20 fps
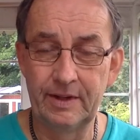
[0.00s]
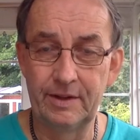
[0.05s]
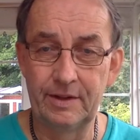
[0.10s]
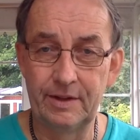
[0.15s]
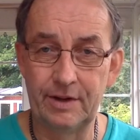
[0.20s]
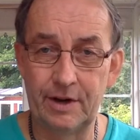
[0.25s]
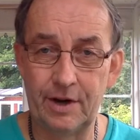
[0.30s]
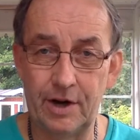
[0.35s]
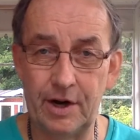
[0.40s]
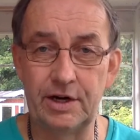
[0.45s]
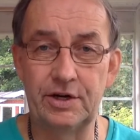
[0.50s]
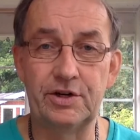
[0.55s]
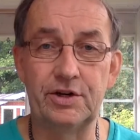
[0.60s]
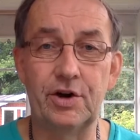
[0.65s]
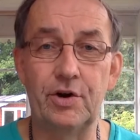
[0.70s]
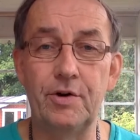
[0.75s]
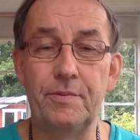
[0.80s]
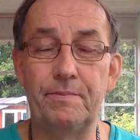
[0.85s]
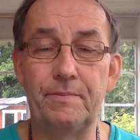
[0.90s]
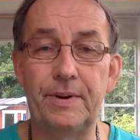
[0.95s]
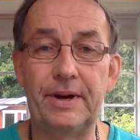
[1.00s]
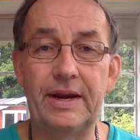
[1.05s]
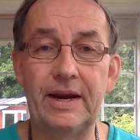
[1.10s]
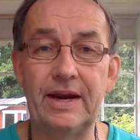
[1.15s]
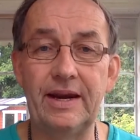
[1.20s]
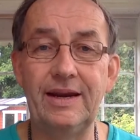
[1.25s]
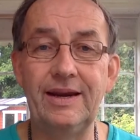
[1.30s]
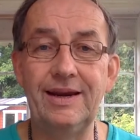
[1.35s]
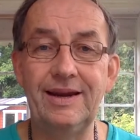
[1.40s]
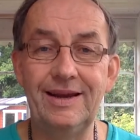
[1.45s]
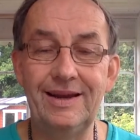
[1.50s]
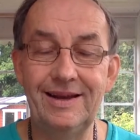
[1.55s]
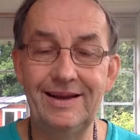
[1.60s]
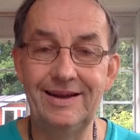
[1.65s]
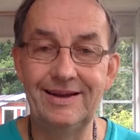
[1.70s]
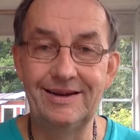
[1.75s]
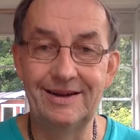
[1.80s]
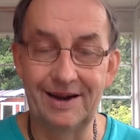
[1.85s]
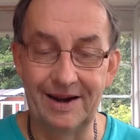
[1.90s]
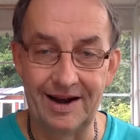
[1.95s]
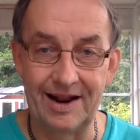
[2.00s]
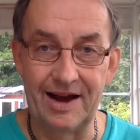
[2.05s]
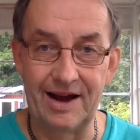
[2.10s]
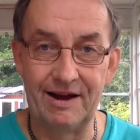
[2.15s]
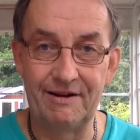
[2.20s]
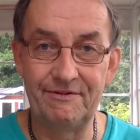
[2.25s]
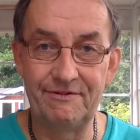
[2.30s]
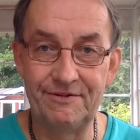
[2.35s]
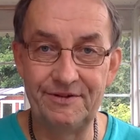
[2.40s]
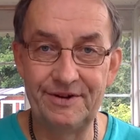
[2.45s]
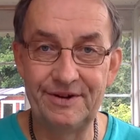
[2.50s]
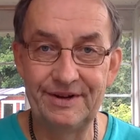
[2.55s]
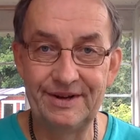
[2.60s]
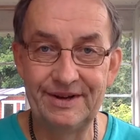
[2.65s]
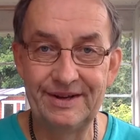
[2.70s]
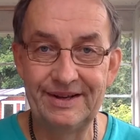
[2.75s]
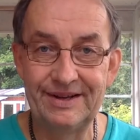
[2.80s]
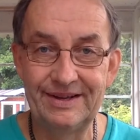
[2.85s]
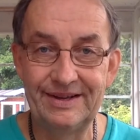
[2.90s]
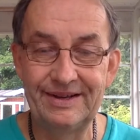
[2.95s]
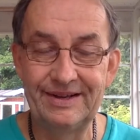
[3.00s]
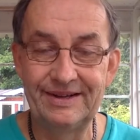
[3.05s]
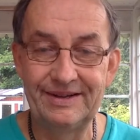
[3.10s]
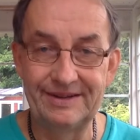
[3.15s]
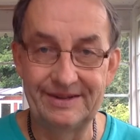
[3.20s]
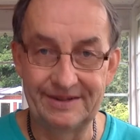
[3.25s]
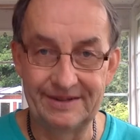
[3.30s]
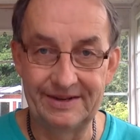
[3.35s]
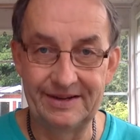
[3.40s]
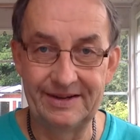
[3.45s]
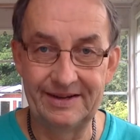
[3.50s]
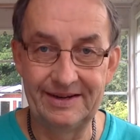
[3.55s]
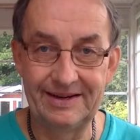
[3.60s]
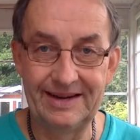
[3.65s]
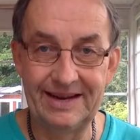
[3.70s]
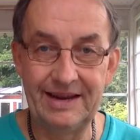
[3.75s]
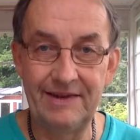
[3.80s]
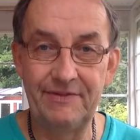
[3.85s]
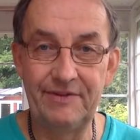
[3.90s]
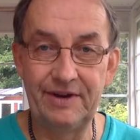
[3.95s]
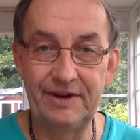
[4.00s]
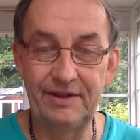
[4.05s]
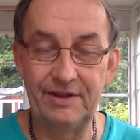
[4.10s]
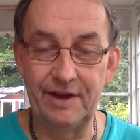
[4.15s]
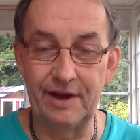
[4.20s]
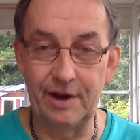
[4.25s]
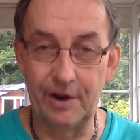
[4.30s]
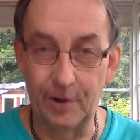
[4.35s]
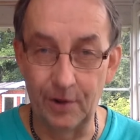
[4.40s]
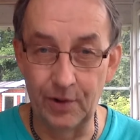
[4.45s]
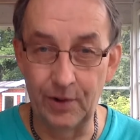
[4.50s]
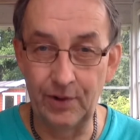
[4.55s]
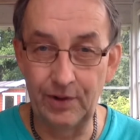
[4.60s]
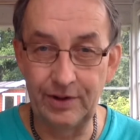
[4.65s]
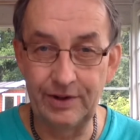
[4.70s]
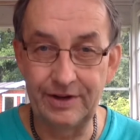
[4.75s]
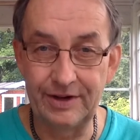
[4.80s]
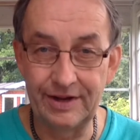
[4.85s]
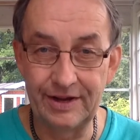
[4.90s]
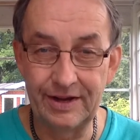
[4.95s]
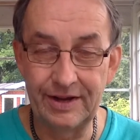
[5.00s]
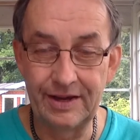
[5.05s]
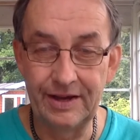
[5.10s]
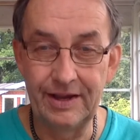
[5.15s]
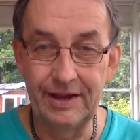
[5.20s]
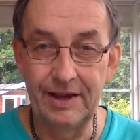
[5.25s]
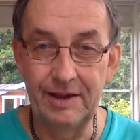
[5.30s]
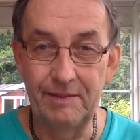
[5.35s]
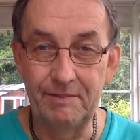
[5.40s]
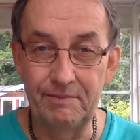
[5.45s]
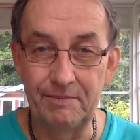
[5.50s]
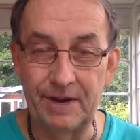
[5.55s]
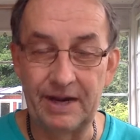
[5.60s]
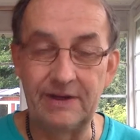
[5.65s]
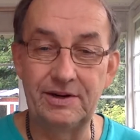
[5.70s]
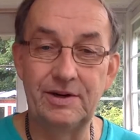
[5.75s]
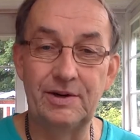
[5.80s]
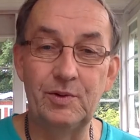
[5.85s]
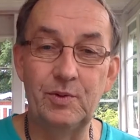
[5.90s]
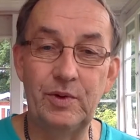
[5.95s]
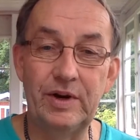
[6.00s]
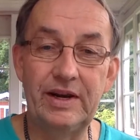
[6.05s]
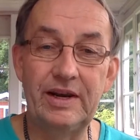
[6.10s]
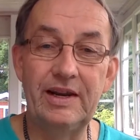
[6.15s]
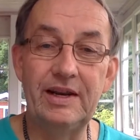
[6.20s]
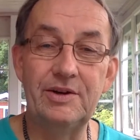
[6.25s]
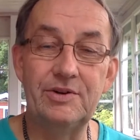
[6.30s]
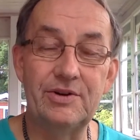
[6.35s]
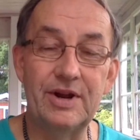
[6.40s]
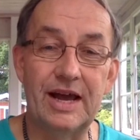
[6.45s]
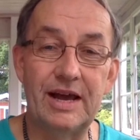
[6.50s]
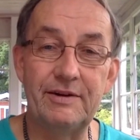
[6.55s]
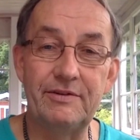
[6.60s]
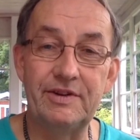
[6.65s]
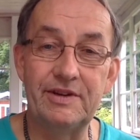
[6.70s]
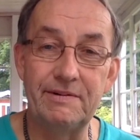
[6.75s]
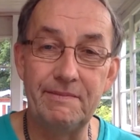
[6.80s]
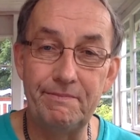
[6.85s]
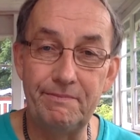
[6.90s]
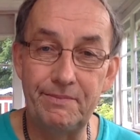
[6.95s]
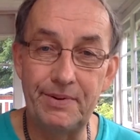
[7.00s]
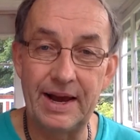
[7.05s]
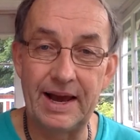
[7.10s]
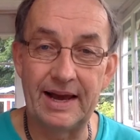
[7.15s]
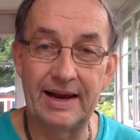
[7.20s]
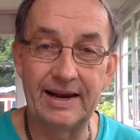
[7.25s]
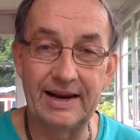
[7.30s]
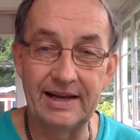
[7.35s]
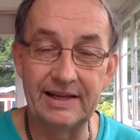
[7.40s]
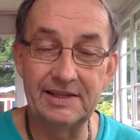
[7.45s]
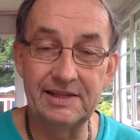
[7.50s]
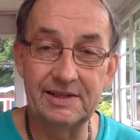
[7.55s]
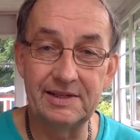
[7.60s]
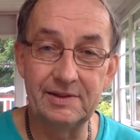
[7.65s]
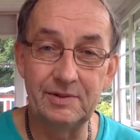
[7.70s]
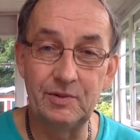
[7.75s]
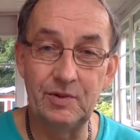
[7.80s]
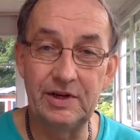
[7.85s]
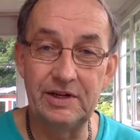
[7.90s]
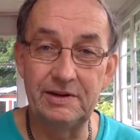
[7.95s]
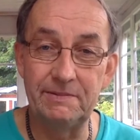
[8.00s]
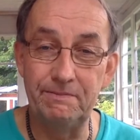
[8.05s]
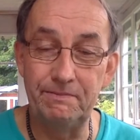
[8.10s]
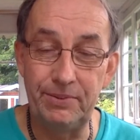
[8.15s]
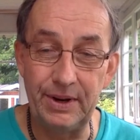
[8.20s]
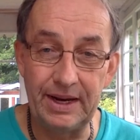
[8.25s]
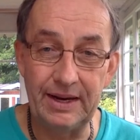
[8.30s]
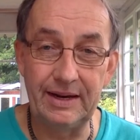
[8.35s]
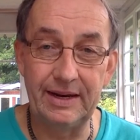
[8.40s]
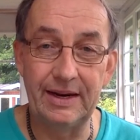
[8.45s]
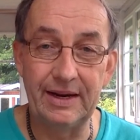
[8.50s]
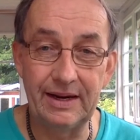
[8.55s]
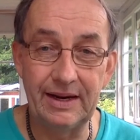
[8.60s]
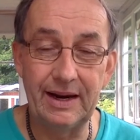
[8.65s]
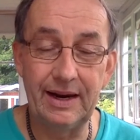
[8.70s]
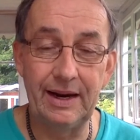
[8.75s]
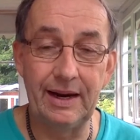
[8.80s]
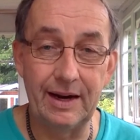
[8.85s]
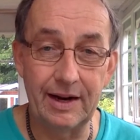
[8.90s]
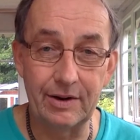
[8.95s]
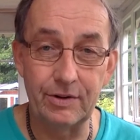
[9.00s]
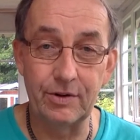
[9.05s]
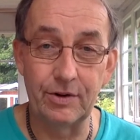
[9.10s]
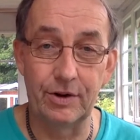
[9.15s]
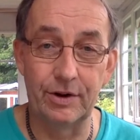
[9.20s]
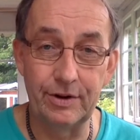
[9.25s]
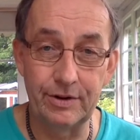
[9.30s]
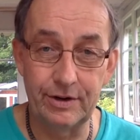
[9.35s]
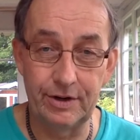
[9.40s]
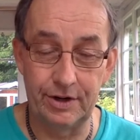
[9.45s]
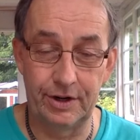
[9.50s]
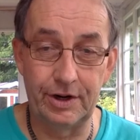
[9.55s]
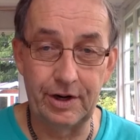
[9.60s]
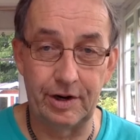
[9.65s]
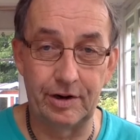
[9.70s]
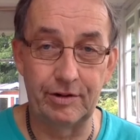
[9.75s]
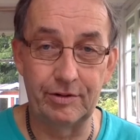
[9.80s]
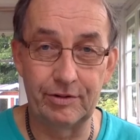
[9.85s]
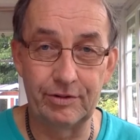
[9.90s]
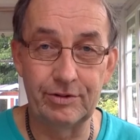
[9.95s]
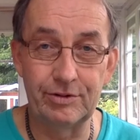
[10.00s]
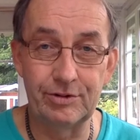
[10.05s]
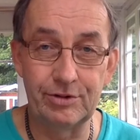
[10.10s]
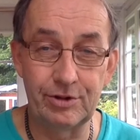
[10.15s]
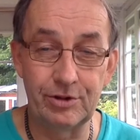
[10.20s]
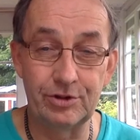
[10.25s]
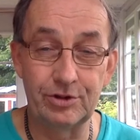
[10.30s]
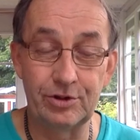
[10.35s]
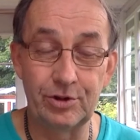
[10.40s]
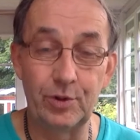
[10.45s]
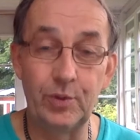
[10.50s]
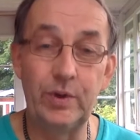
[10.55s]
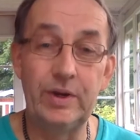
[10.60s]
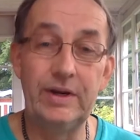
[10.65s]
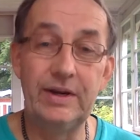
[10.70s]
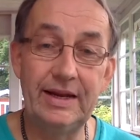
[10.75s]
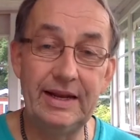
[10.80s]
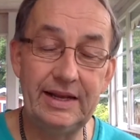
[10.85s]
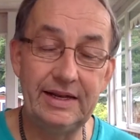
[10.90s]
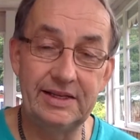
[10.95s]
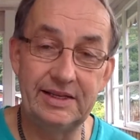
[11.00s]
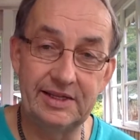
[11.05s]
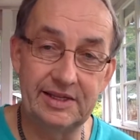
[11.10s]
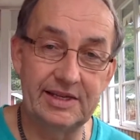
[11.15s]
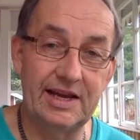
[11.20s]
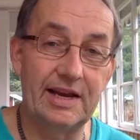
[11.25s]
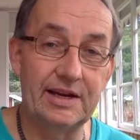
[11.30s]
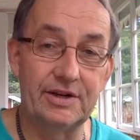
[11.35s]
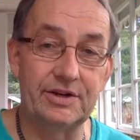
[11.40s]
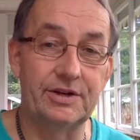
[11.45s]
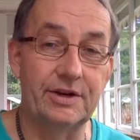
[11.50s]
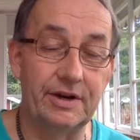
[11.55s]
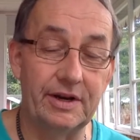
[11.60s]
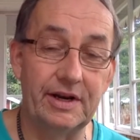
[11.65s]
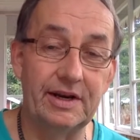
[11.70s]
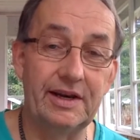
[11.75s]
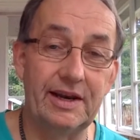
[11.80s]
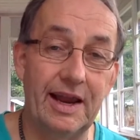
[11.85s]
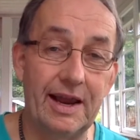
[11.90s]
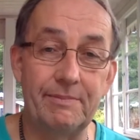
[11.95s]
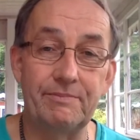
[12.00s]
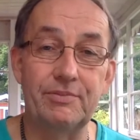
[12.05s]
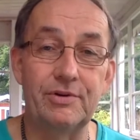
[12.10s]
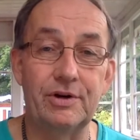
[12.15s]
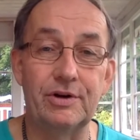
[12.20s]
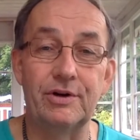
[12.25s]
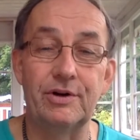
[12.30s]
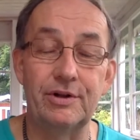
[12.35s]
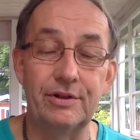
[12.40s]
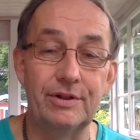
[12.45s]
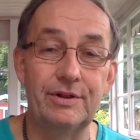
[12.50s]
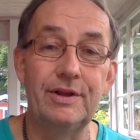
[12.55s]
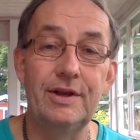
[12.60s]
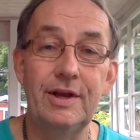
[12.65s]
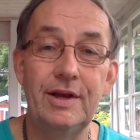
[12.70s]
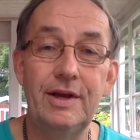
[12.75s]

the heart opening, the love, uh, leaving the old, but we need to have it in balance with being here on earth. So we need Saturn and Capricorn